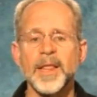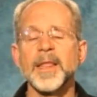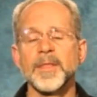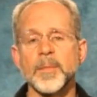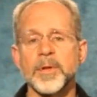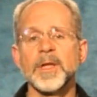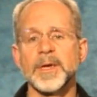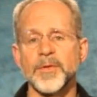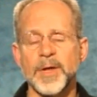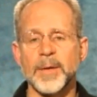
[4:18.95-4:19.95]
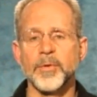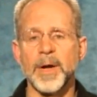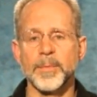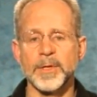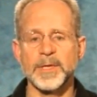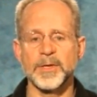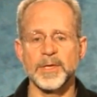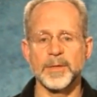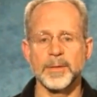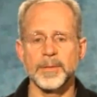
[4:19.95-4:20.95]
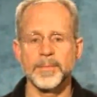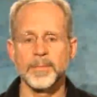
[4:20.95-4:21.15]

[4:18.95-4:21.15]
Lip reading: then the plug is not properly sealed.